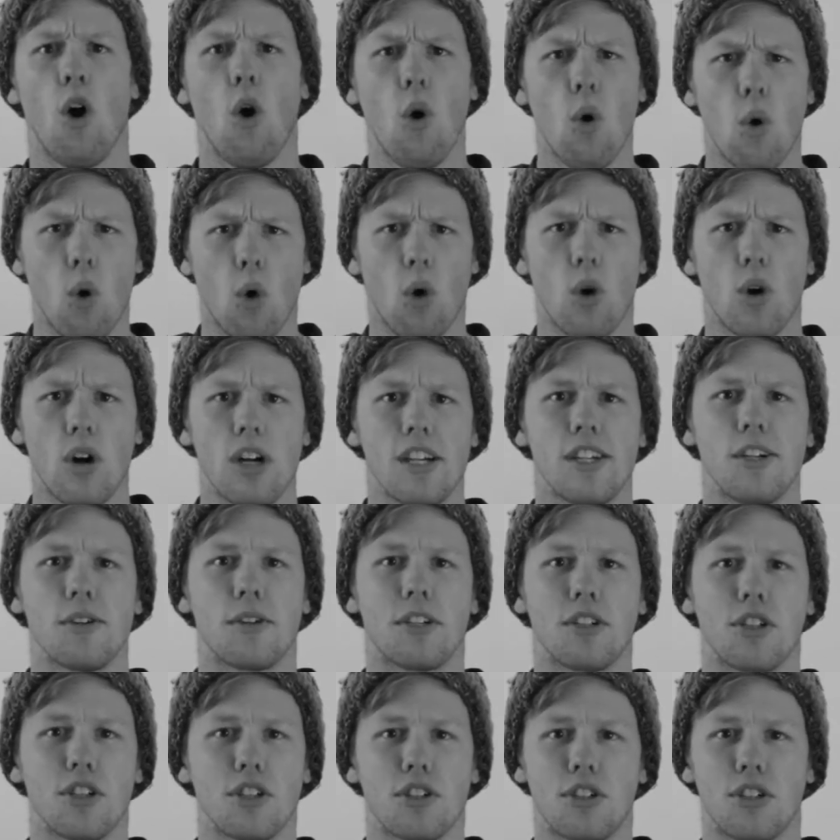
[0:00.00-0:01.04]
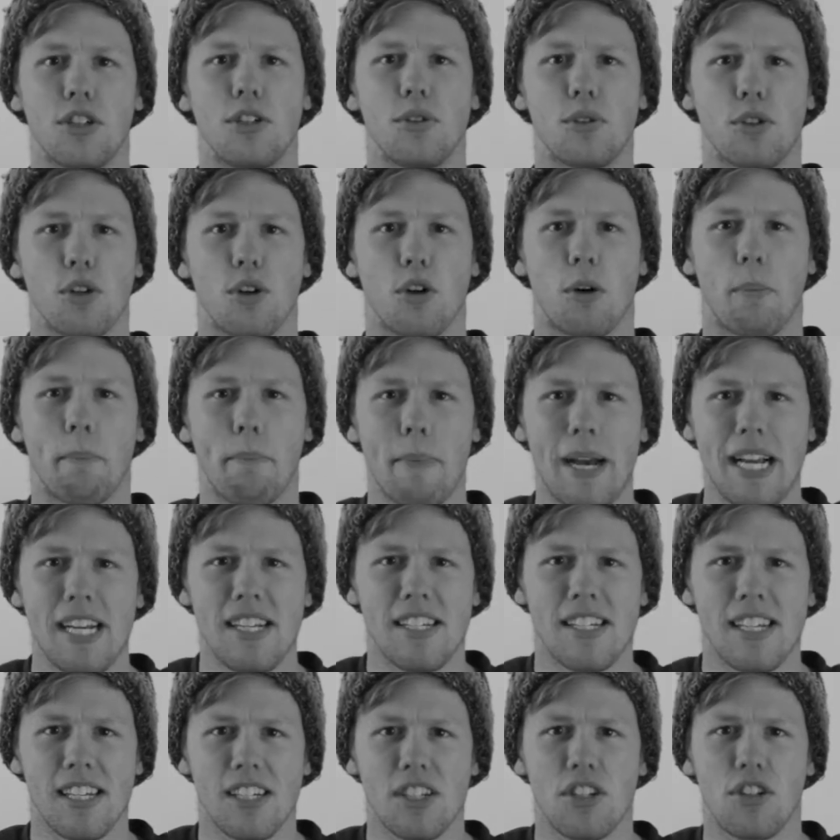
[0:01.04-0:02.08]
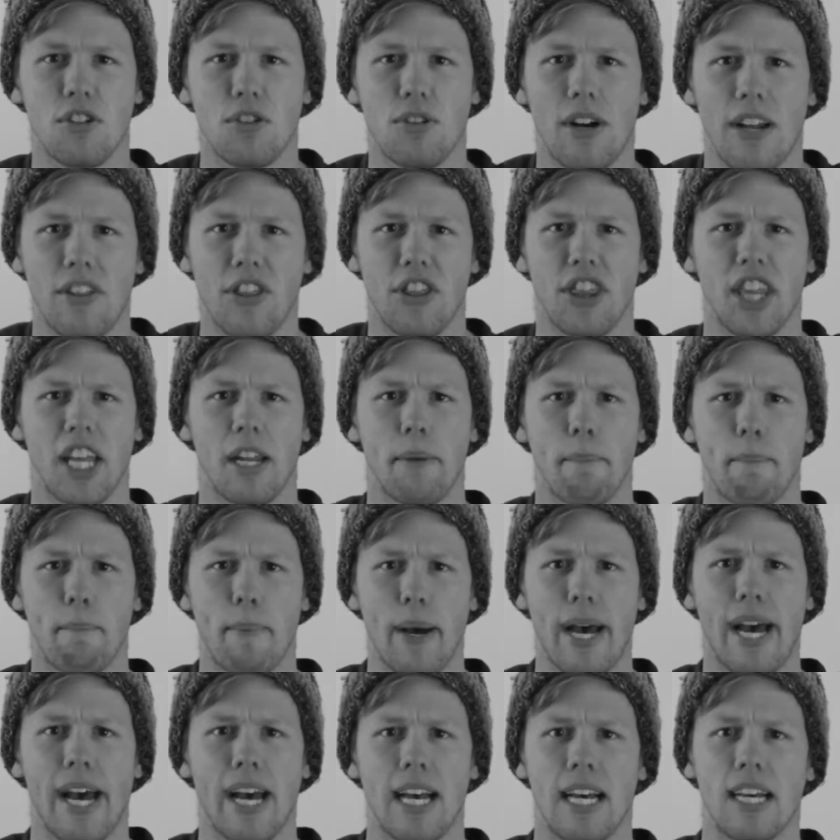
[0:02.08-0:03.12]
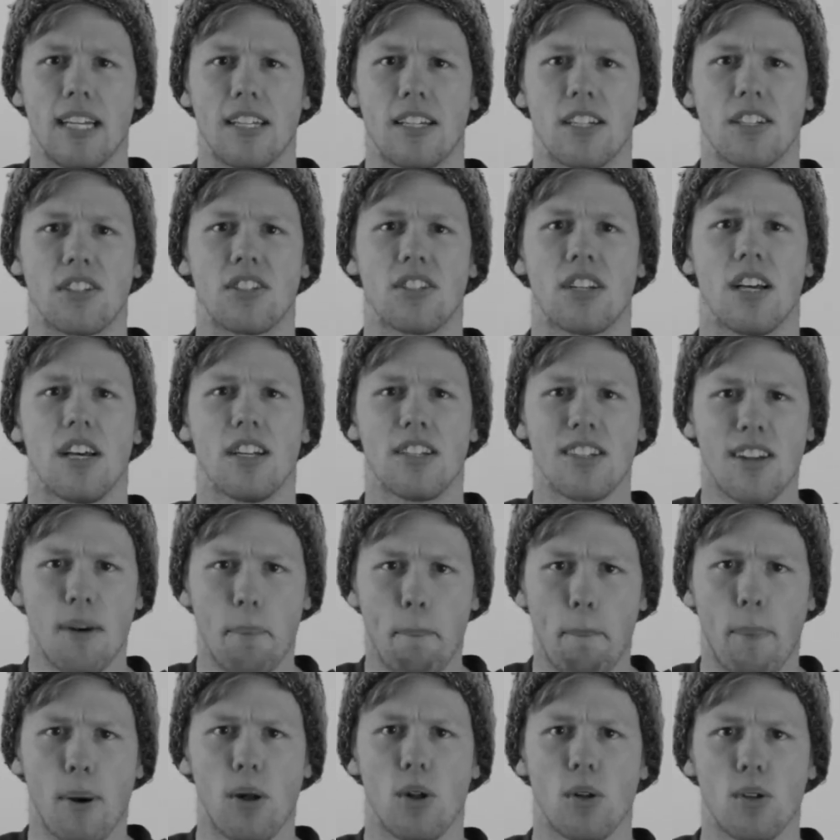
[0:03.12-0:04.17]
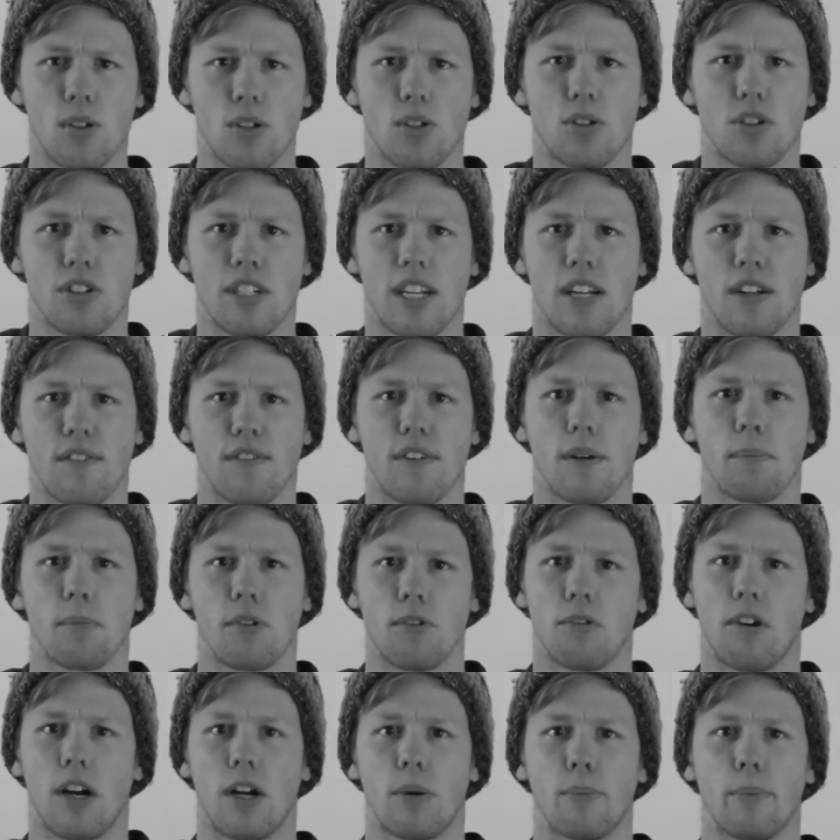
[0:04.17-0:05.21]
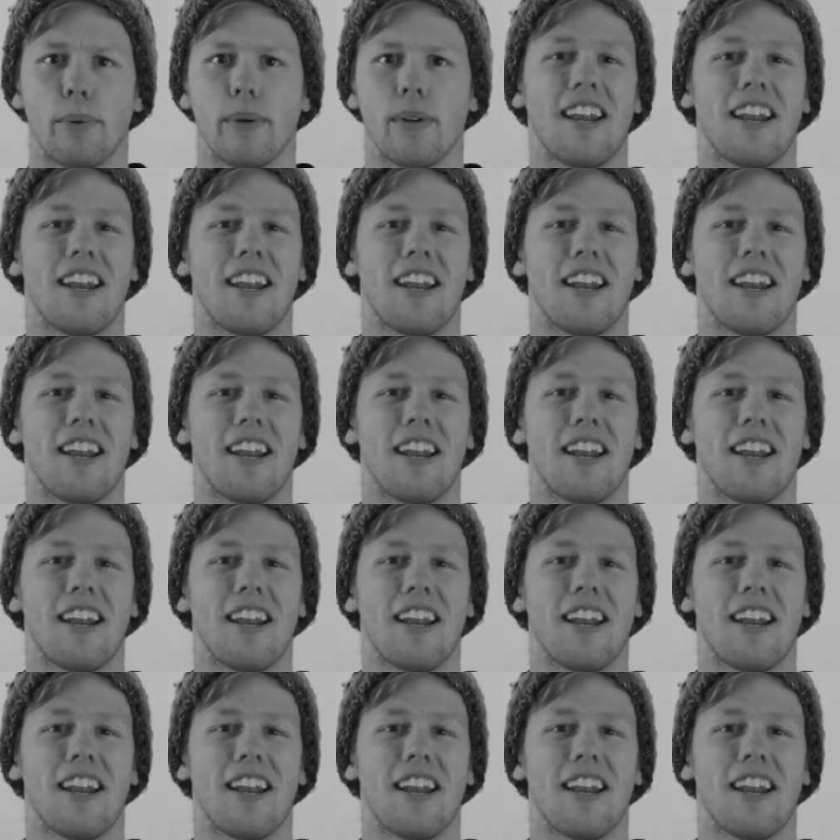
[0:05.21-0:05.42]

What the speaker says: or you can just use your amazing strength and bare hands to pull yourself up the rope.